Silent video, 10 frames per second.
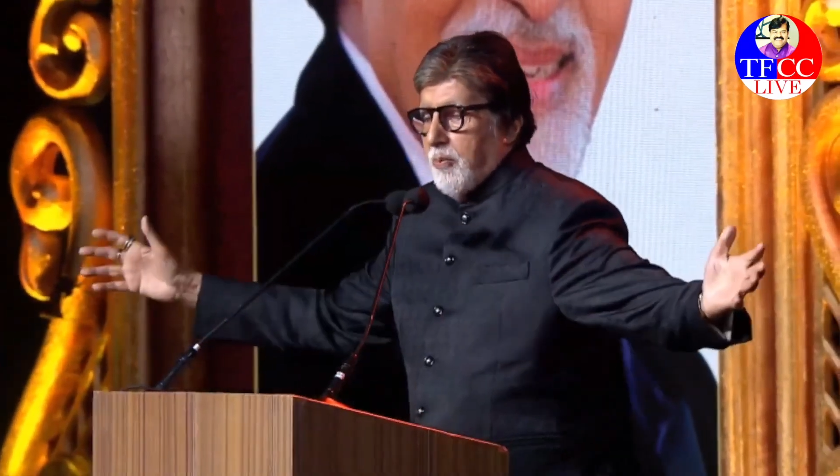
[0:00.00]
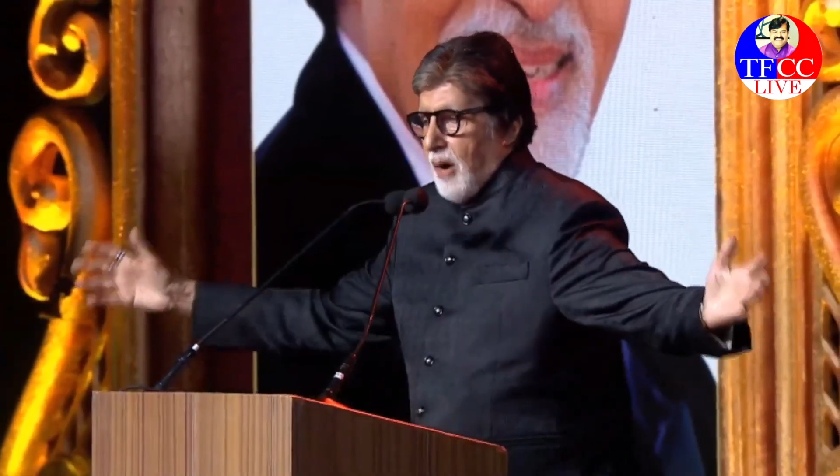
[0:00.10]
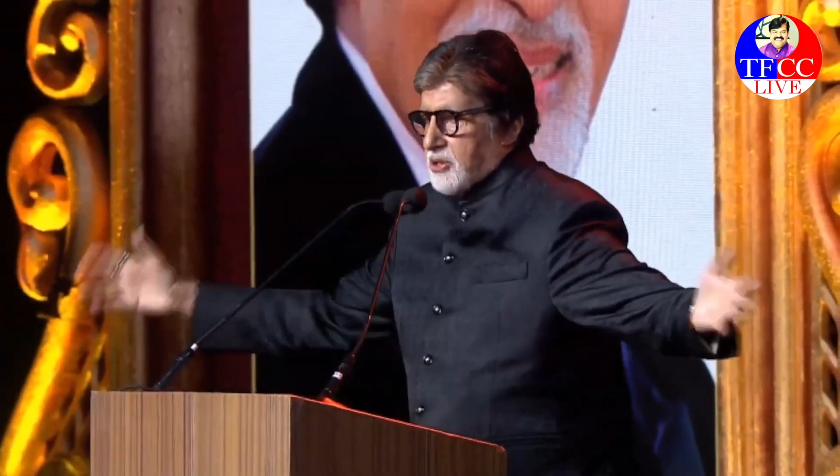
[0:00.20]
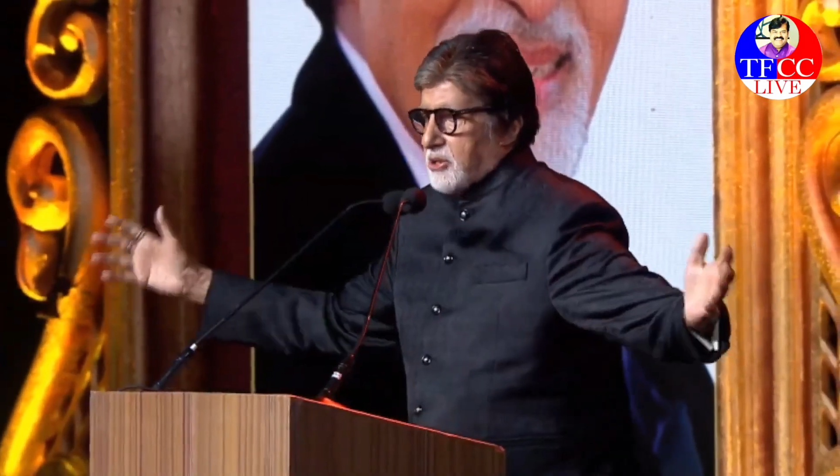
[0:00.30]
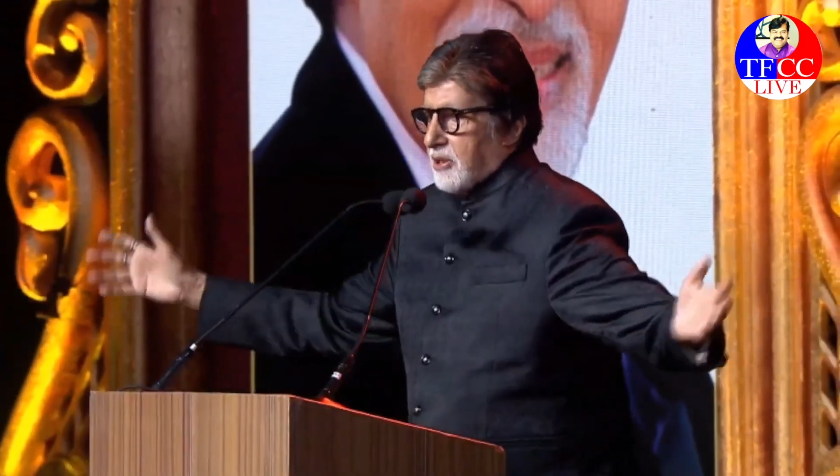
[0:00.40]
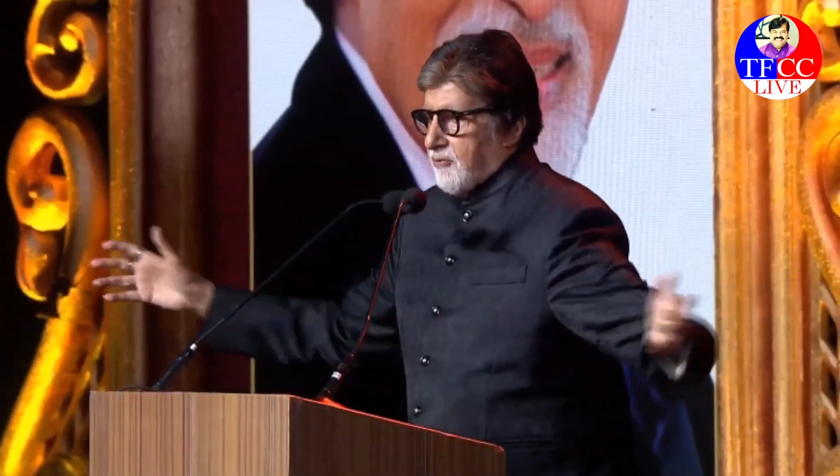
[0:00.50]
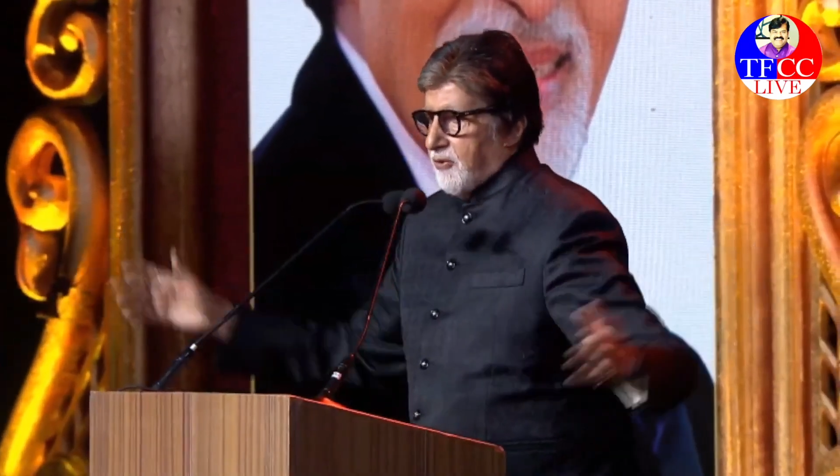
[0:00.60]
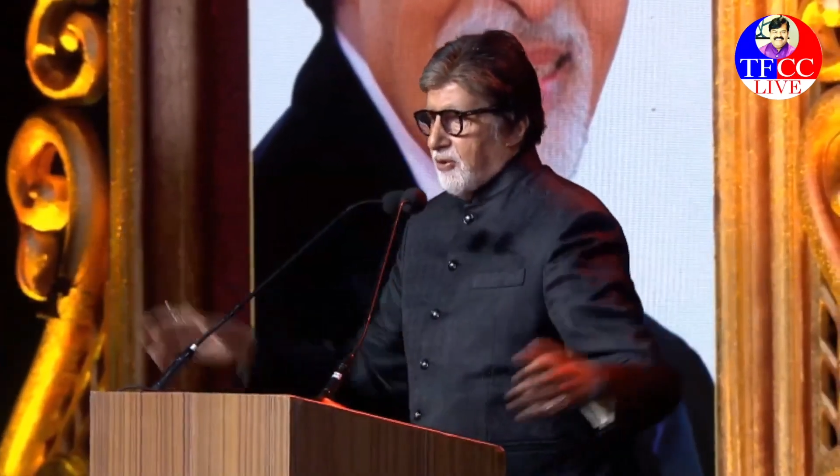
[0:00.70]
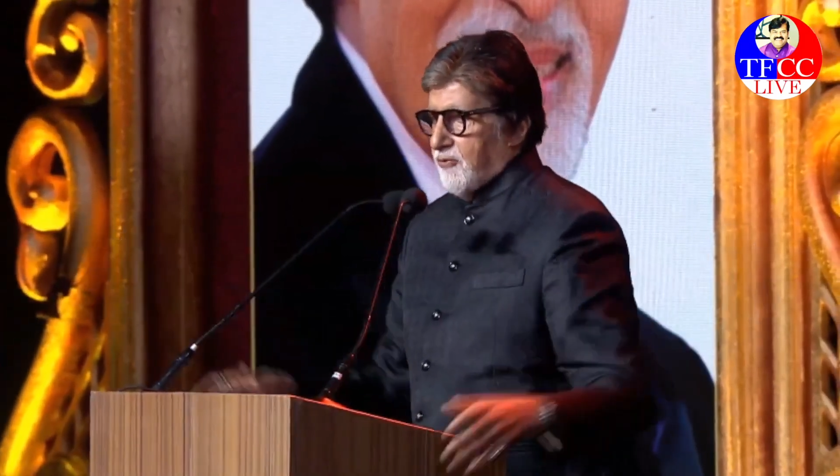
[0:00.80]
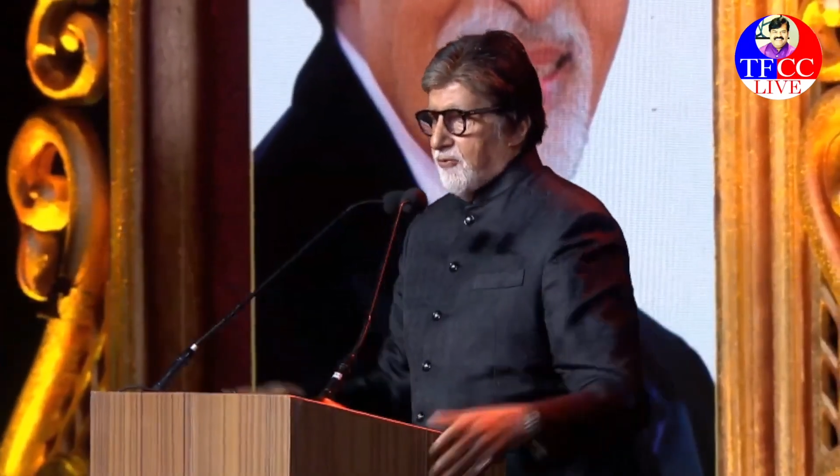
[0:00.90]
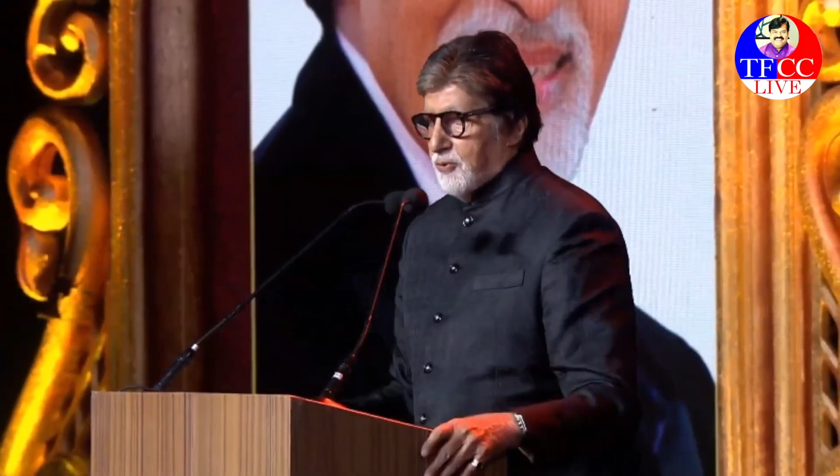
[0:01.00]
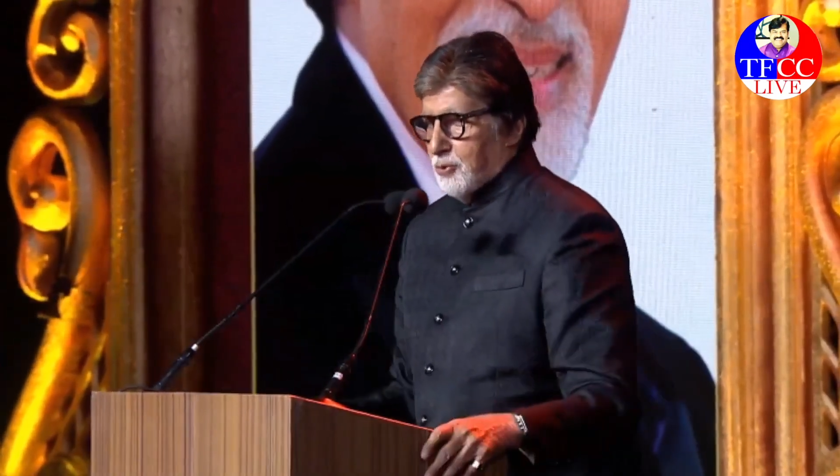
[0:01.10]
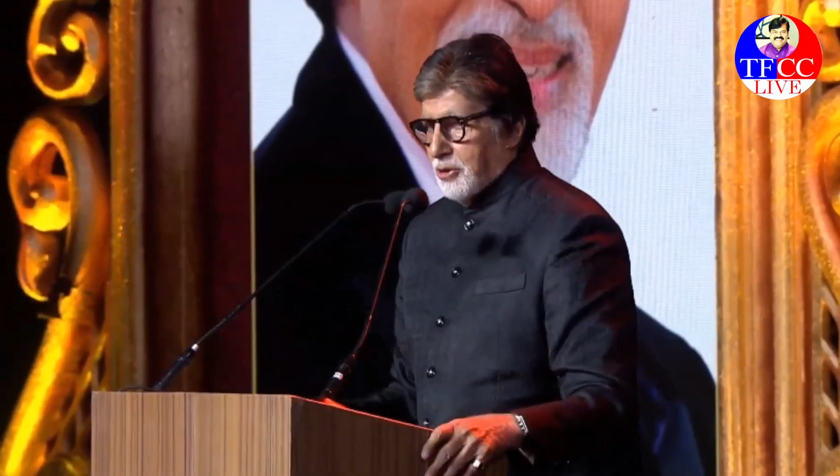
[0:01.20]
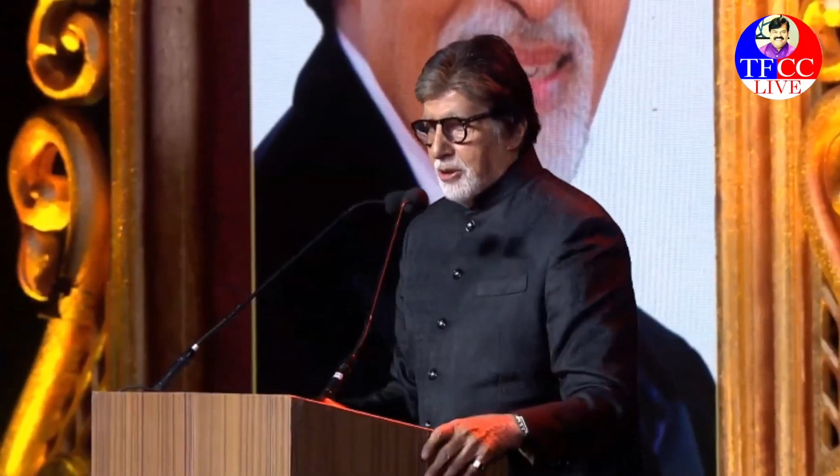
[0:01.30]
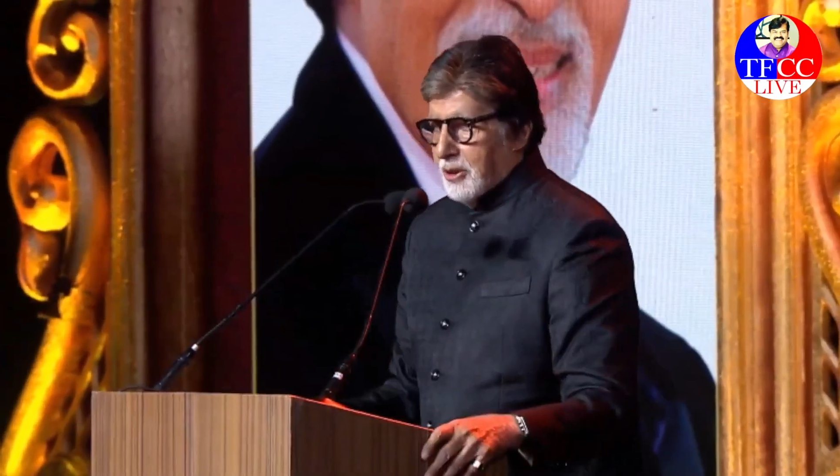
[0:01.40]
basket full of
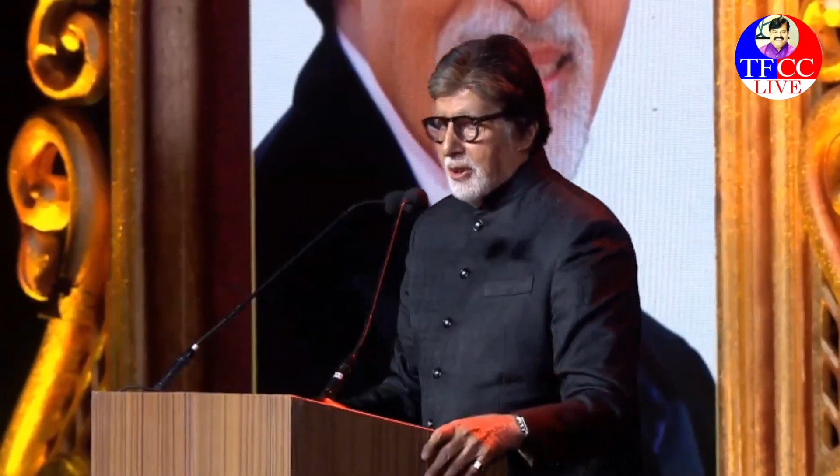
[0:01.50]
food.